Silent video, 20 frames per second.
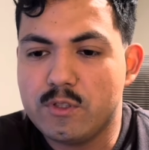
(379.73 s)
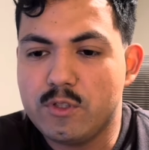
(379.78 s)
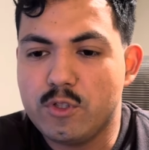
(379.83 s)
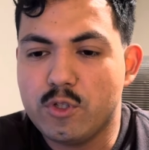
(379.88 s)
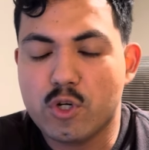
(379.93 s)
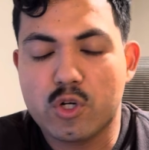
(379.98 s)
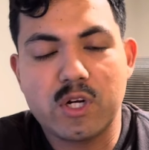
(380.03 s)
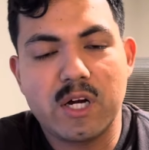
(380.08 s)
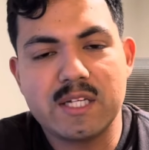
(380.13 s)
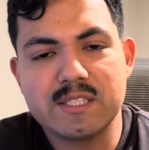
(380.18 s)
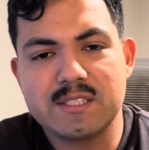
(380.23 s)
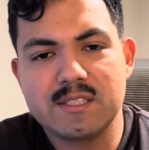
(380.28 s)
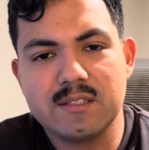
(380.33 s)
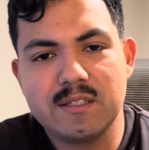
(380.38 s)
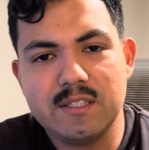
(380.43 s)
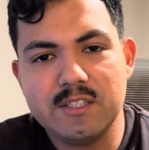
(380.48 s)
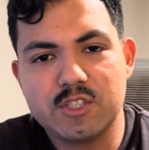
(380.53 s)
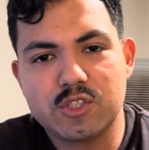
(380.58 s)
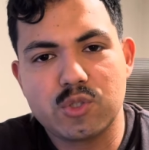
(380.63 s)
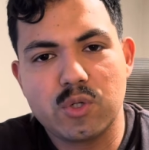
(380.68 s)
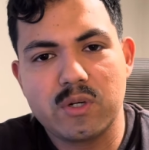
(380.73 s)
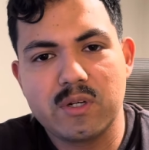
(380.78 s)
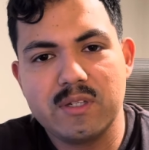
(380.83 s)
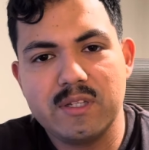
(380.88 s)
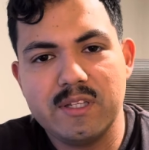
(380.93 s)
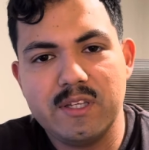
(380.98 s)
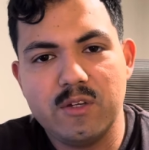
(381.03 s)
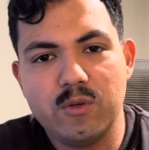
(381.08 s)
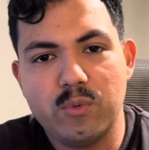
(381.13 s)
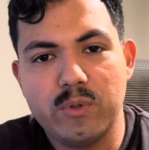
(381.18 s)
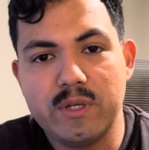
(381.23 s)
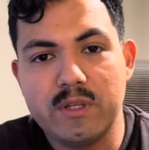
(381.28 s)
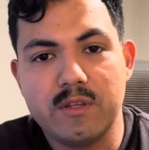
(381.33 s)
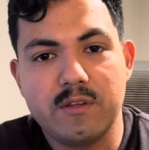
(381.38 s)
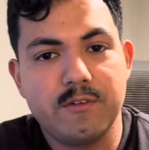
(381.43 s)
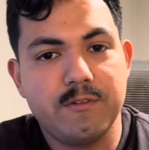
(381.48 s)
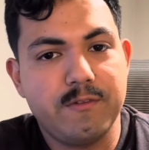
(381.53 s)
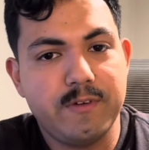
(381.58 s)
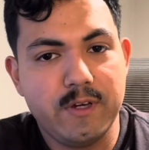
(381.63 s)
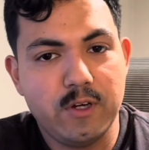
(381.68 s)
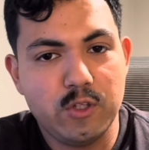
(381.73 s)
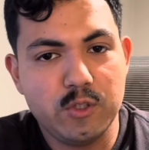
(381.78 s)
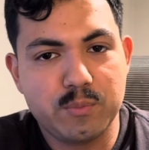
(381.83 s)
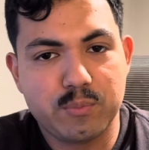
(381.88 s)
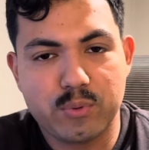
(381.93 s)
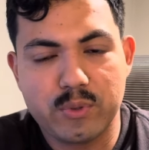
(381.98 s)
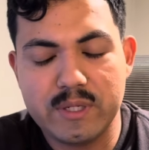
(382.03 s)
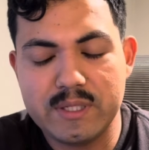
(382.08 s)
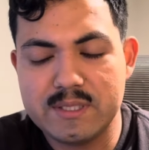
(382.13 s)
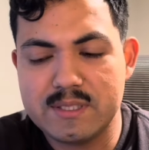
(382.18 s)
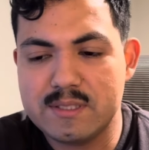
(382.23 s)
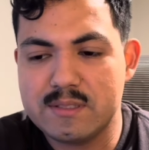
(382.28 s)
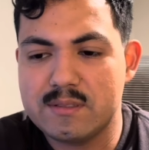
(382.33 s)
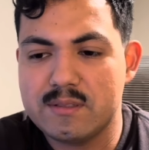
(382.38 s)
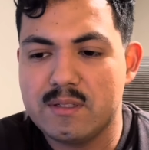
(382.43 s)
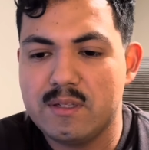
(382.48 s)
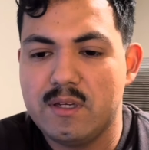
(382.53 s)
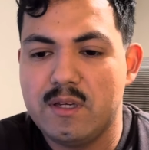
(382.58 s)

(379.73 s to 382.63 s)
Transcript: You're constantly struggling with failed prints.